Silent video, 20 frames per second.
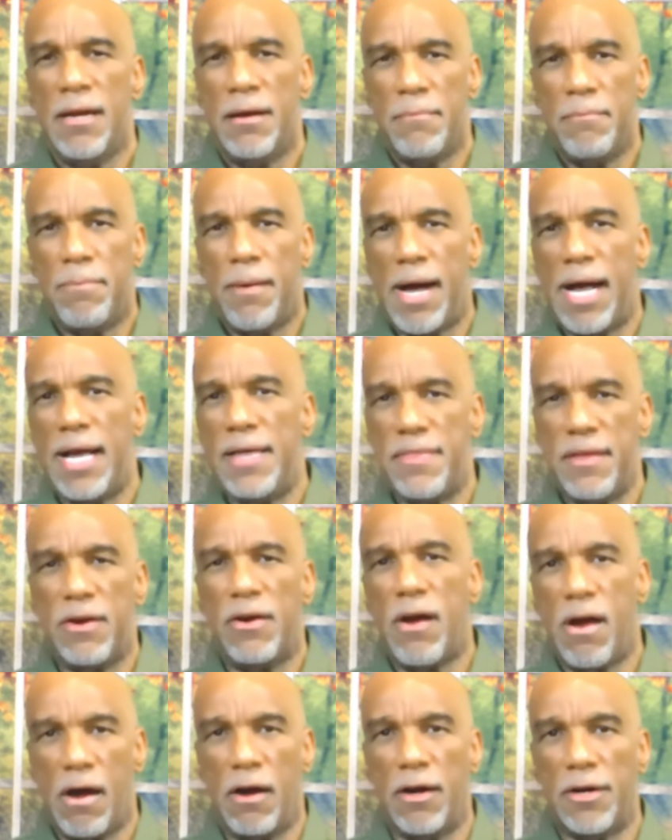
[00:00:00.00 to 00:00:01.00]
By their
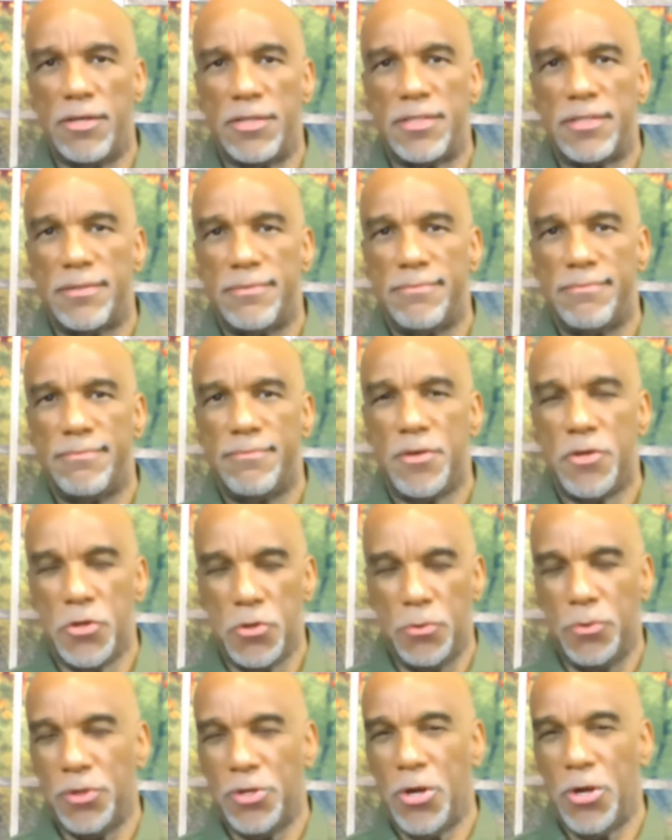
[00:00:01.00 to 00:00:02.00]
heart,
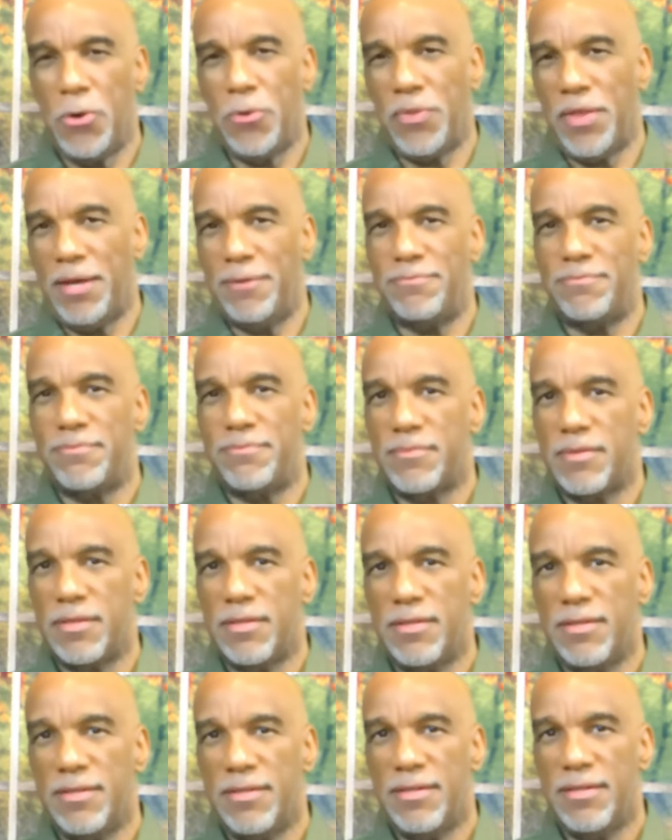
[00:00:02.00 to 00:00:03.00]
you will know them.
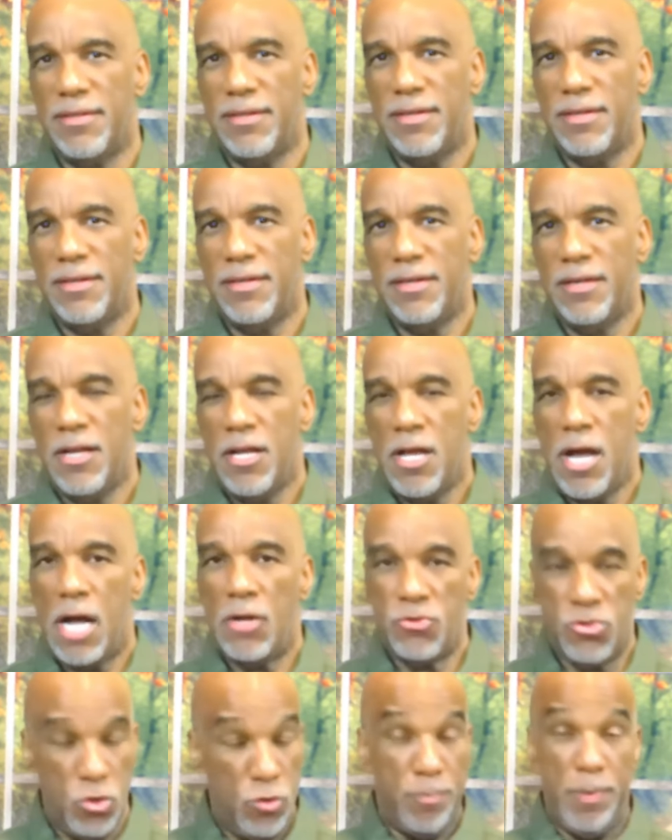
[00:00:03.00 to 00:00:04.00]

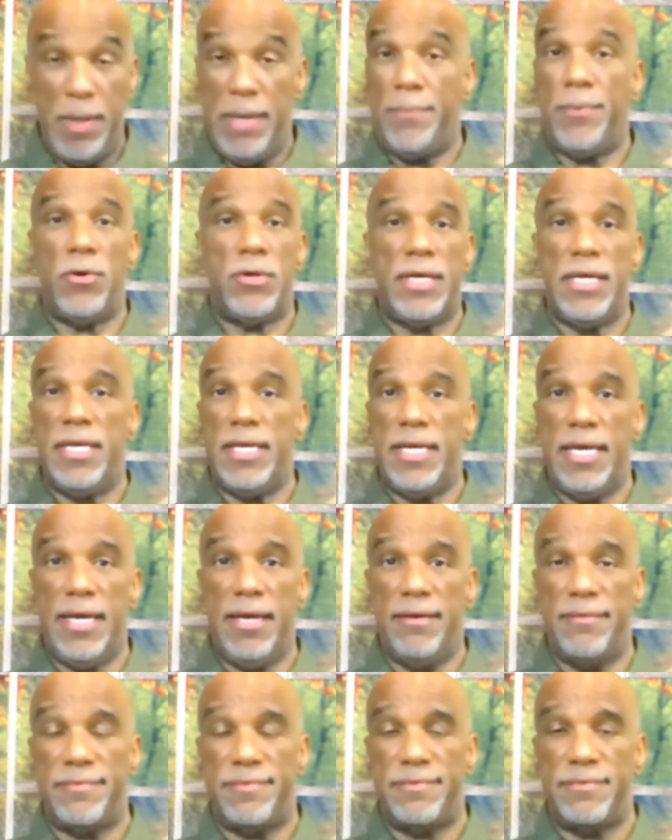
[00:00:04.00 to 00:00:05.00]
Two people can
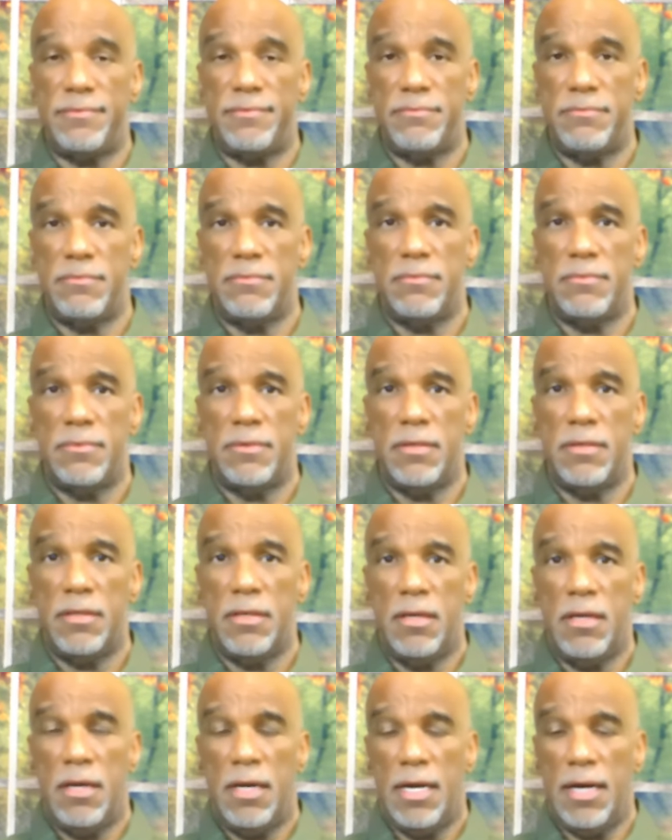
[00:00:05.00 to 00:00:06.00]
give
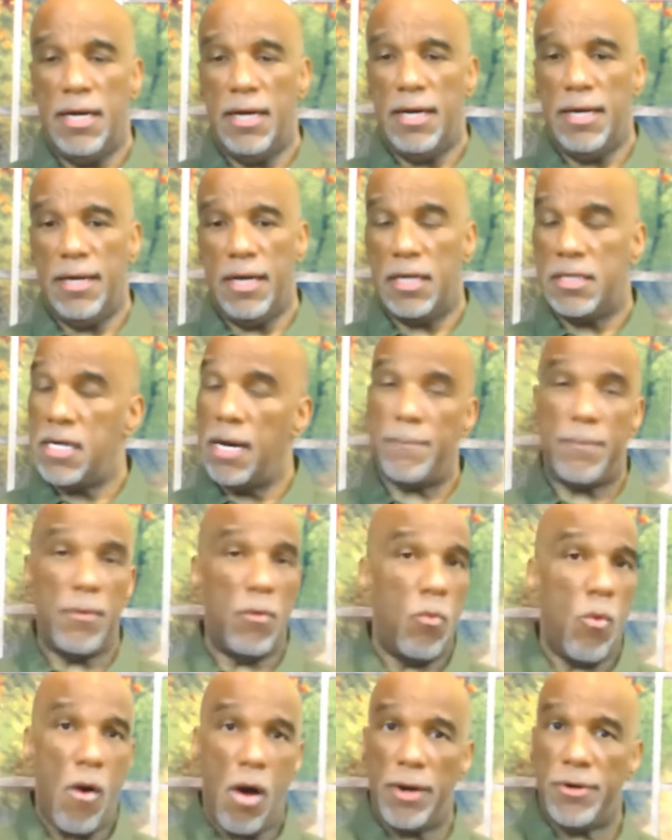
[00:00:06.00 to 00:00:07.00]
a cup
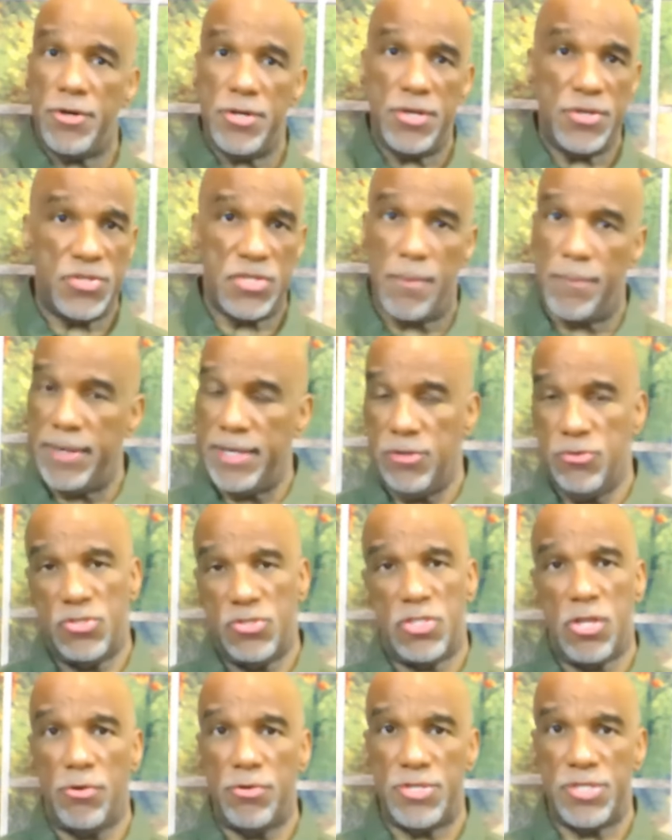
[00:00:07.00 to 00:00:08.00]
of water to somebody who's
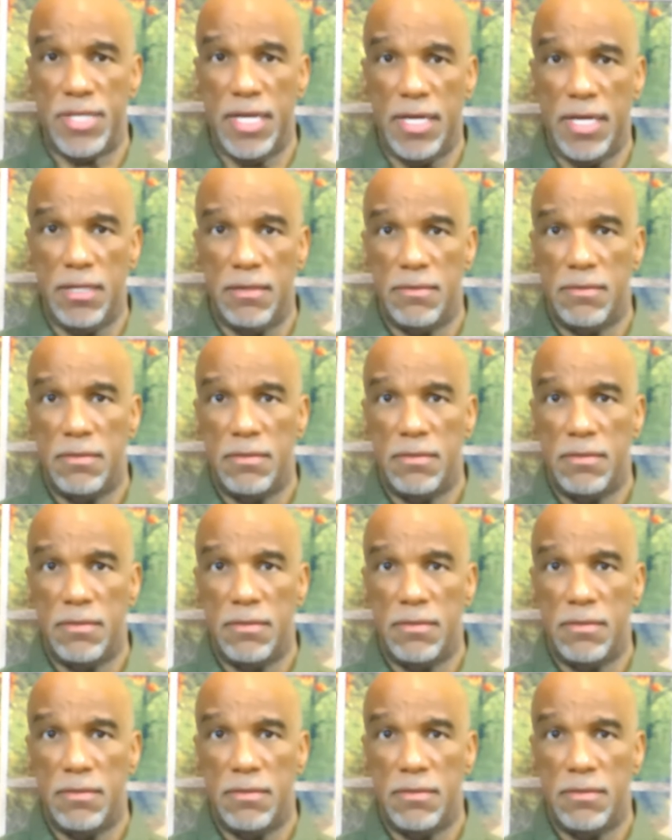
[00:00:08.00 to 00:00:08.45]
thirsty.